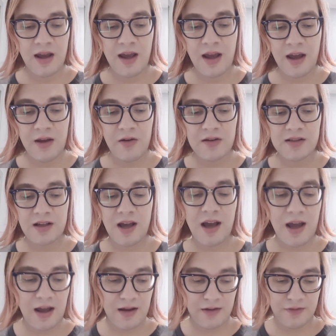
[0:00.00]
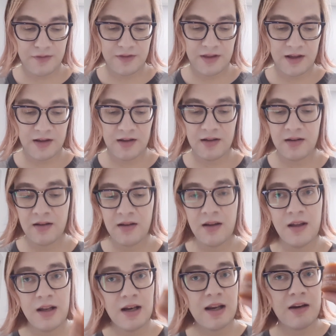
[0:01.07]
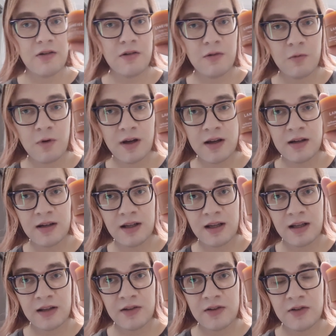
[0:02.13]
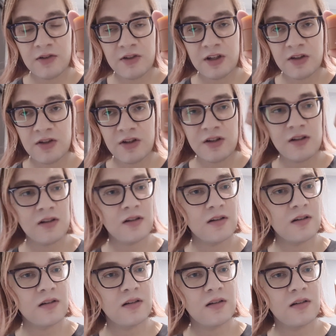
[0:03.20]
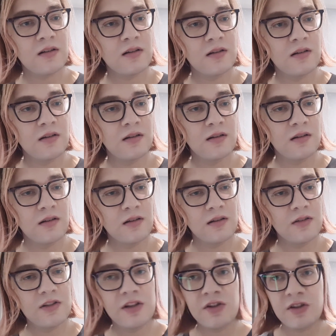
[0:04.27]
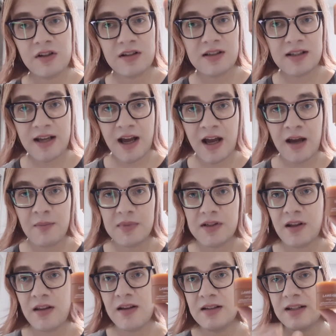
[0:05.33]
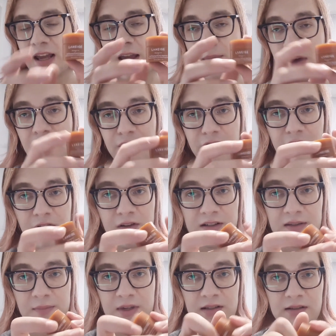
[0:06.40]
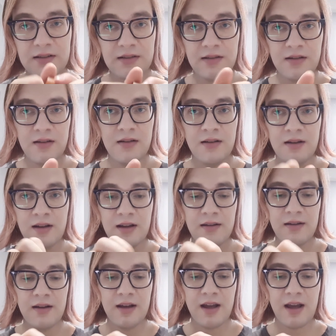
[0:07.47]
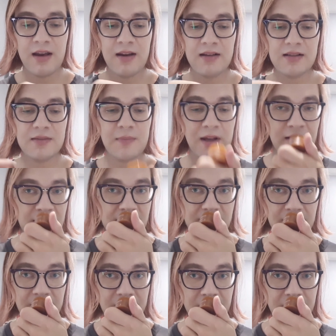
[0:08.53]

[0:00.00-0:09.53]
And I also have the little one in ginger snap. So this came out for Christmas and it smells